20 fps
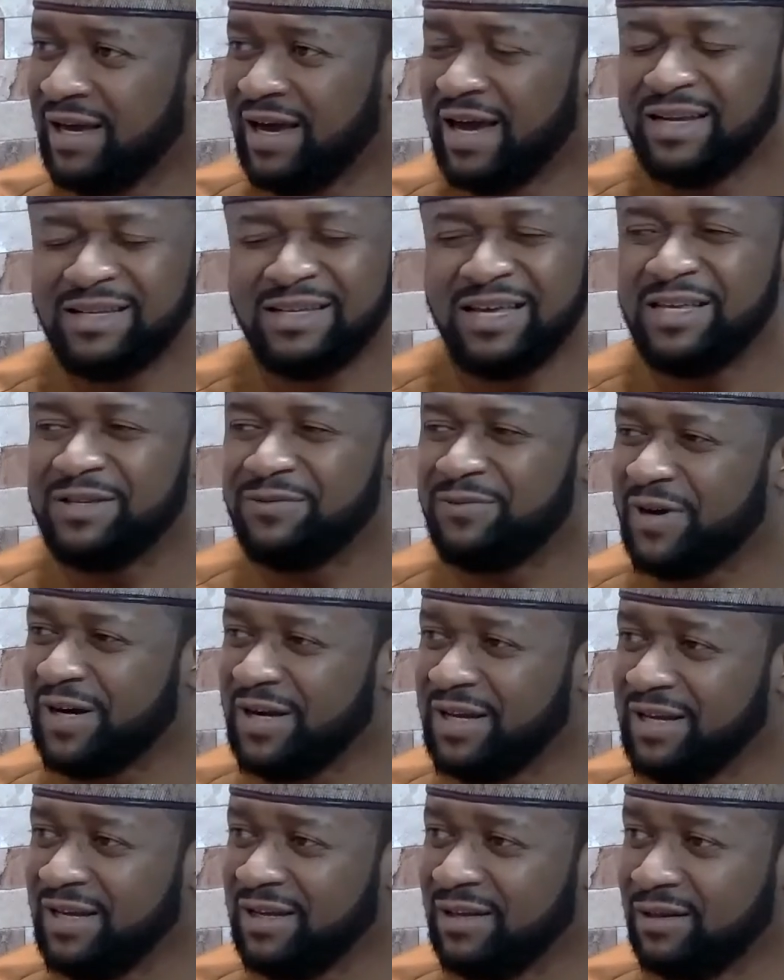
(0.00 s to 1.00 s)
And he said, he's very
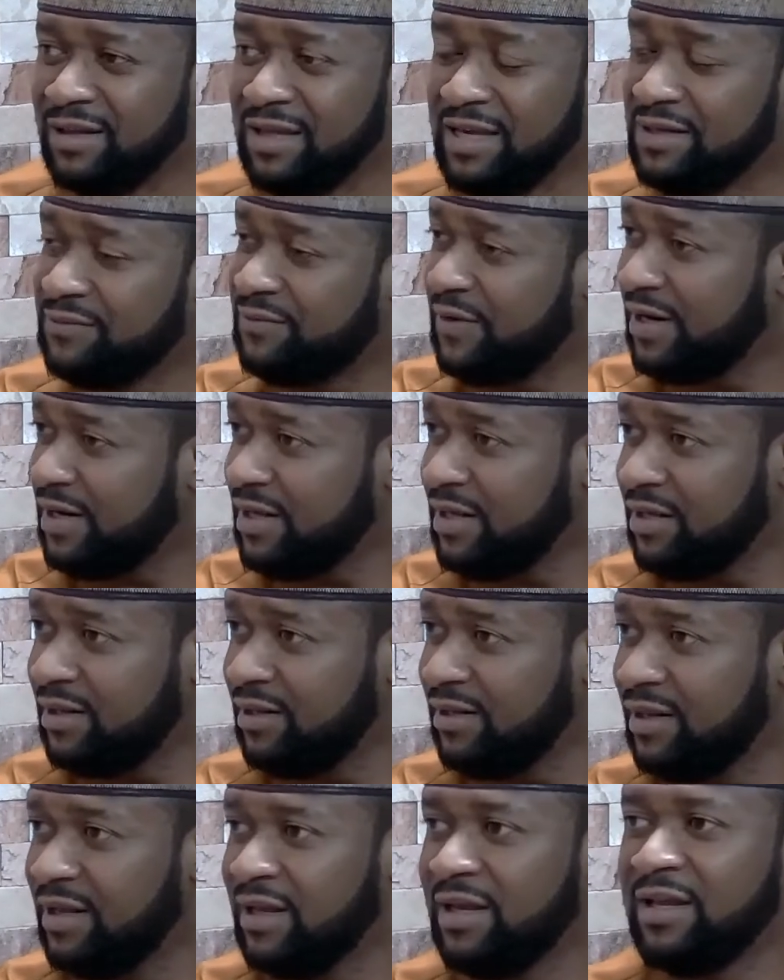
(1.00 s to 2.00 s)
ill. He's very
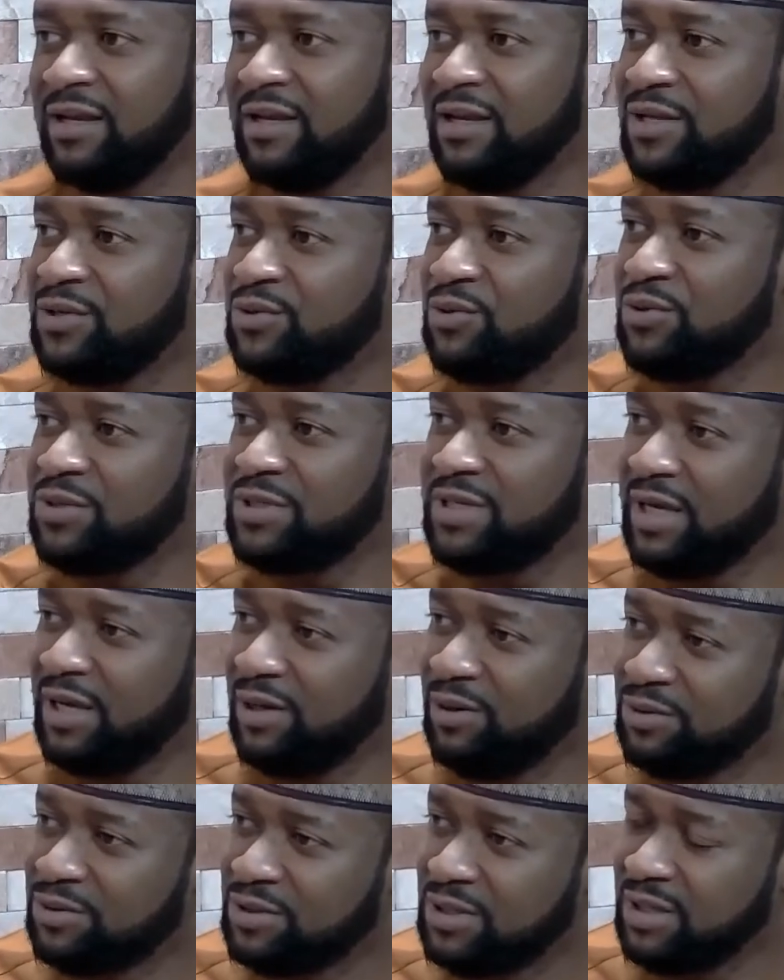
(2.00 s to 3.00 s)
ill? Let's go say
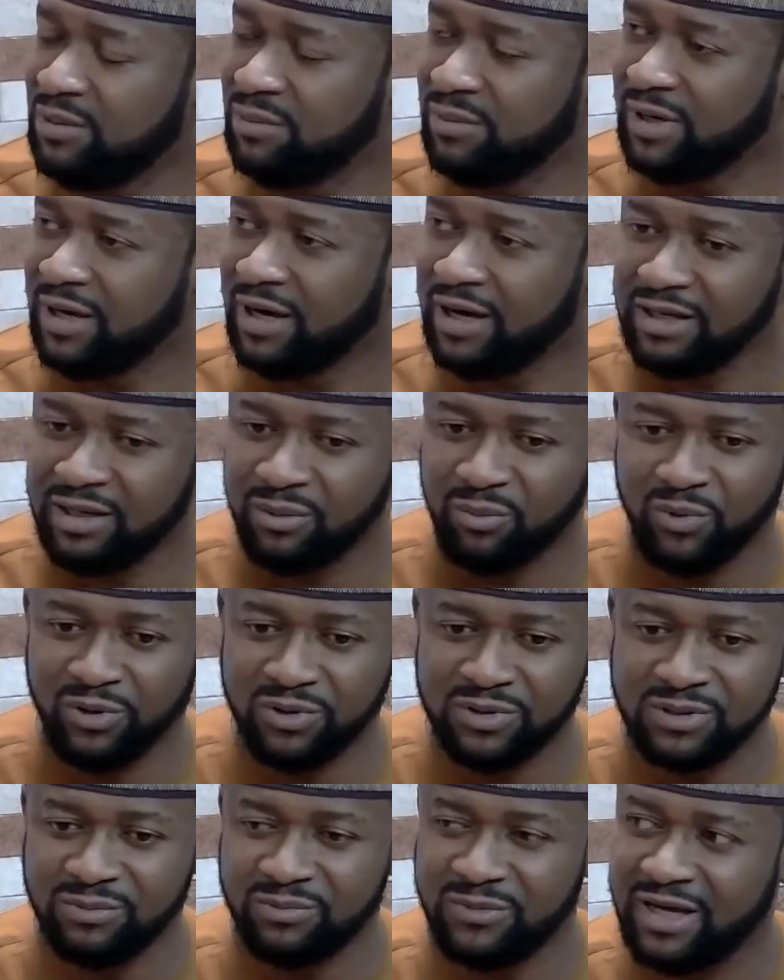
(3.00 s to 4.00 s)
hello to him. And they bought
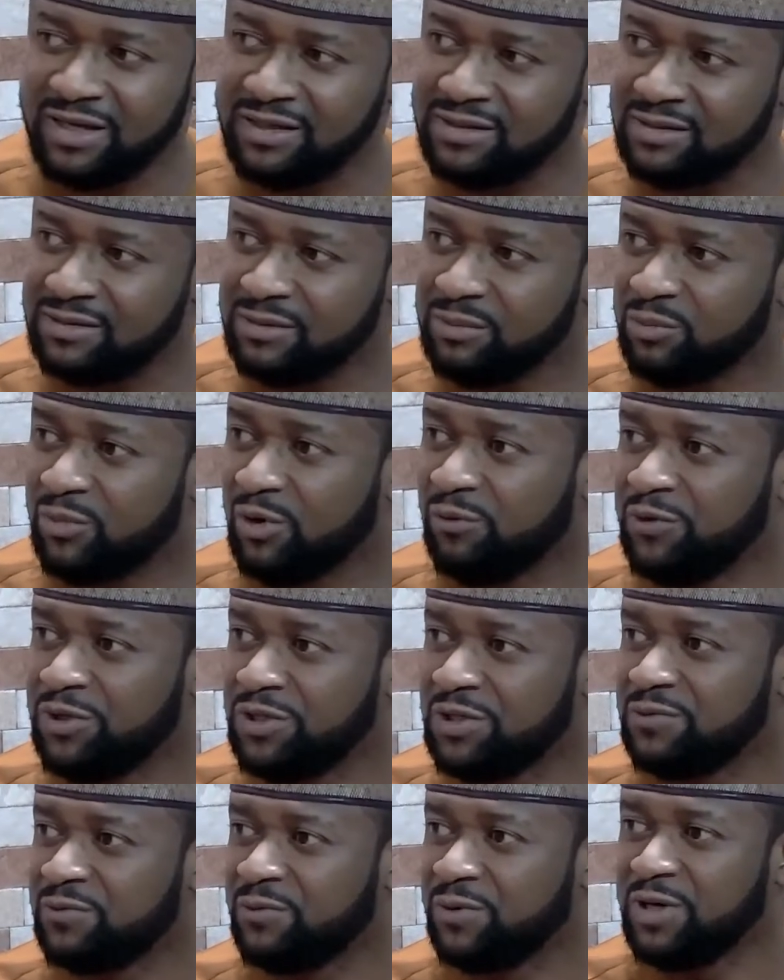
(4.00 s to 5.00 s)
some nice
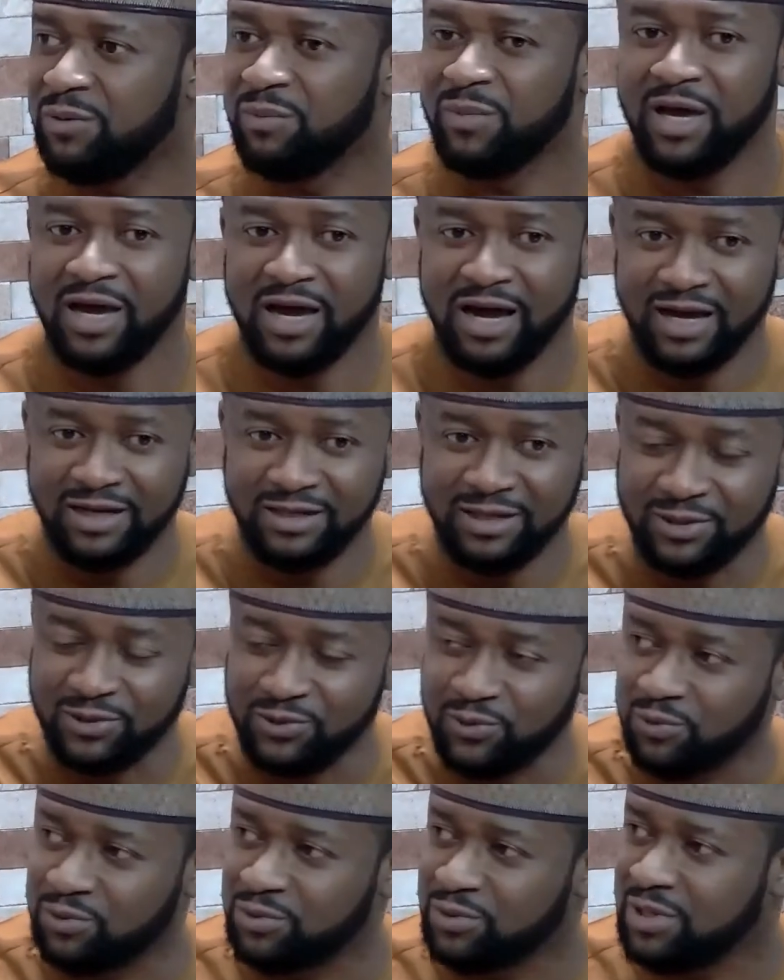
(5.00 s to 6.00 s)
provisions for him and they
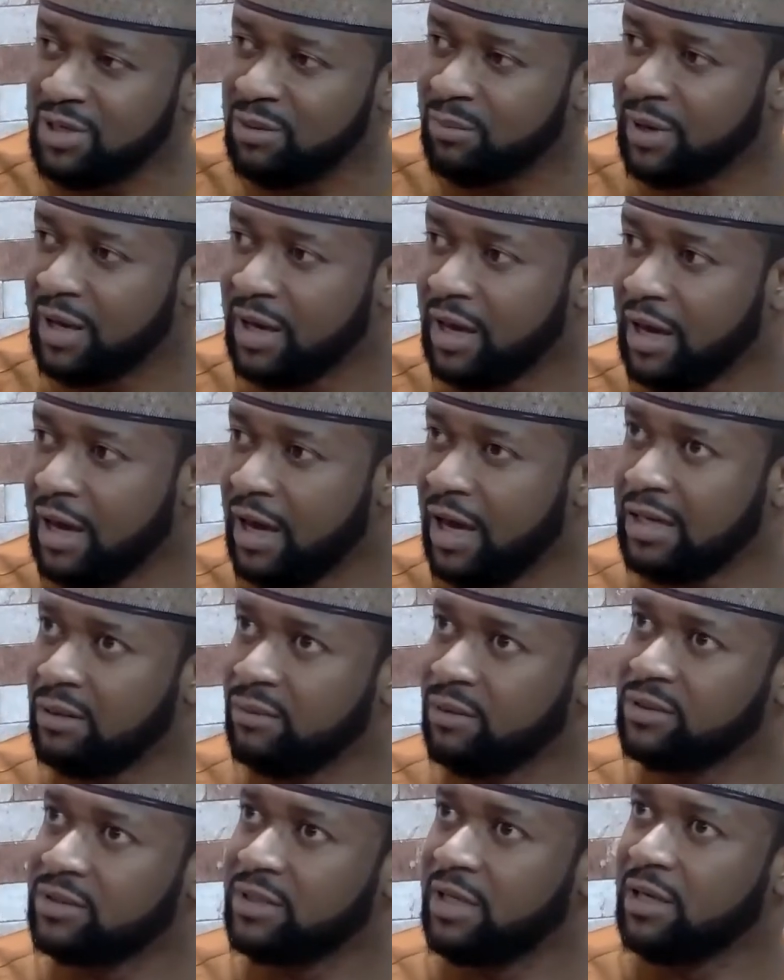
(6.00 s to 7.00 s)
took to him. And he
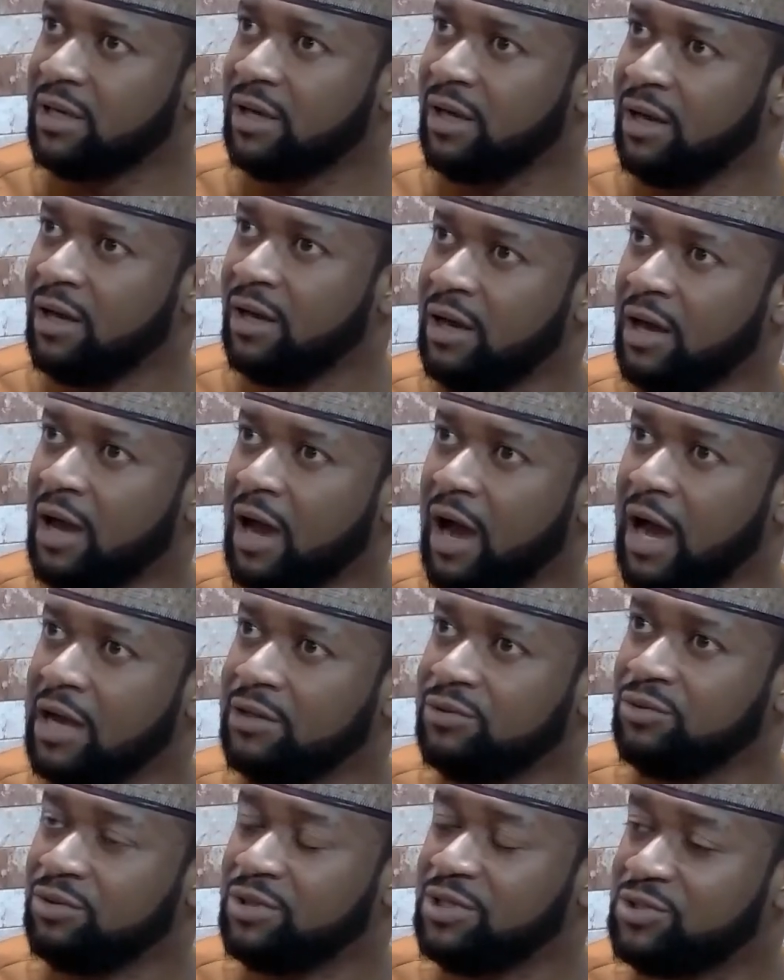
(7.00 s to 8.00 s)
was like, I
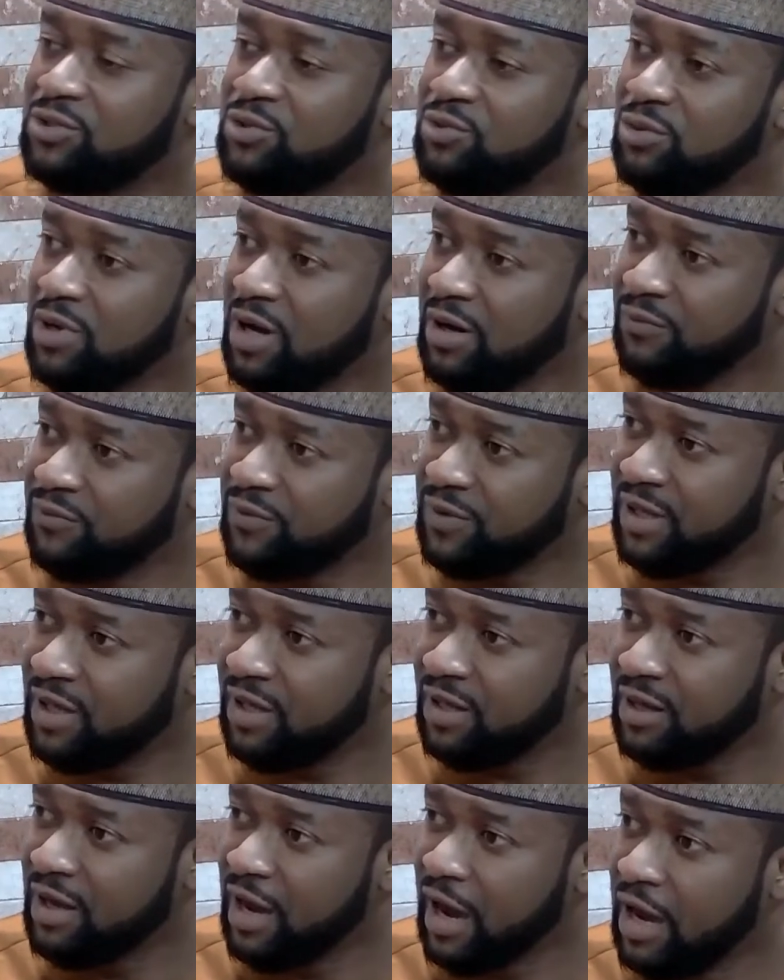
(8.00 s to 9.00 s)
do this to you every
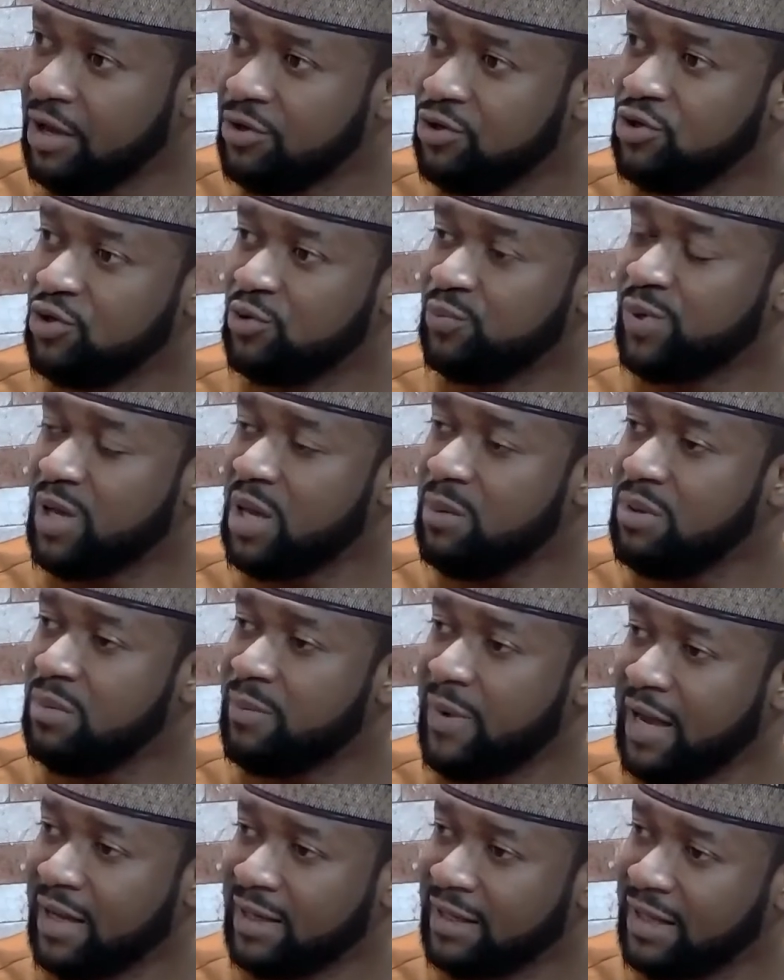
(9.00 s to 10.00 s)
day and you repay me
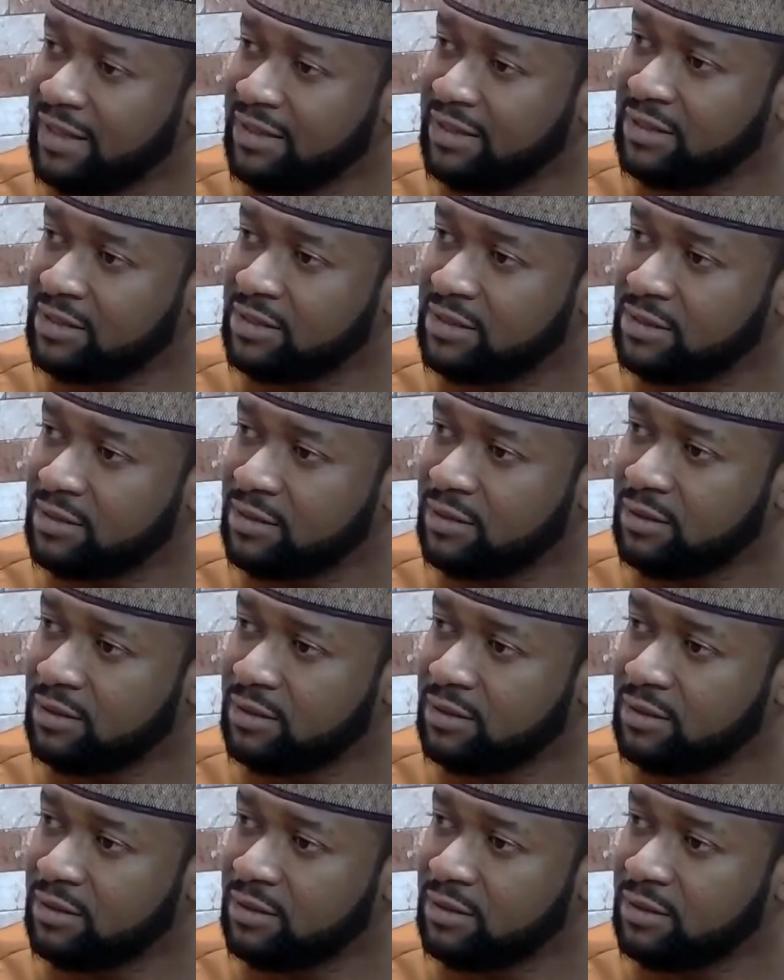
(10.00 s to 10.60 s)
back like this.